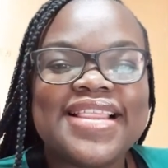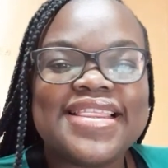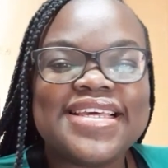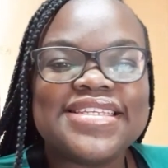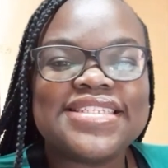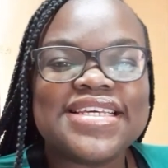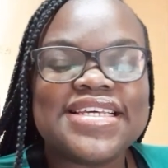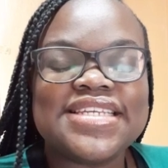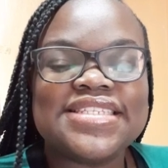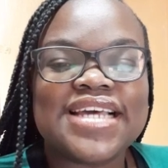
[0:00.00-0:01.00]
This
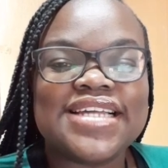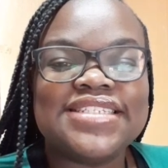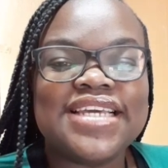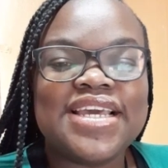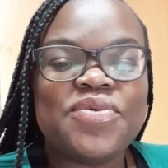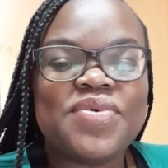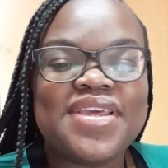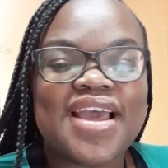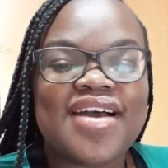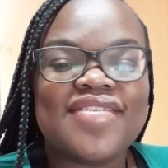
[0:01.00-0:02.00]
is a day we
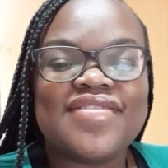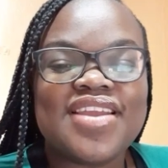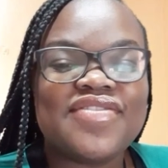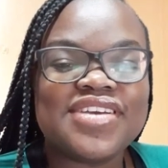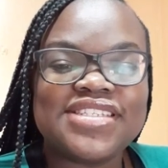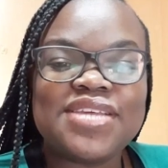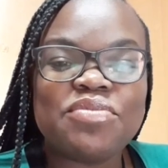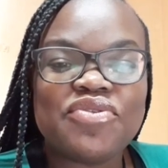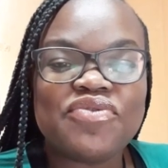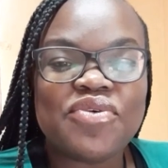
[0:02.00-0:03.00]
have never seen
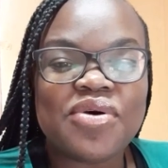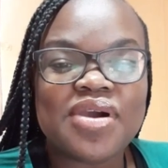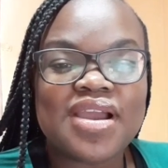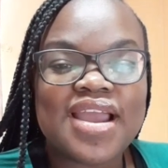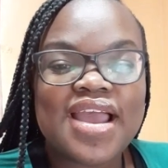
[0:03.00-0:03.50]
before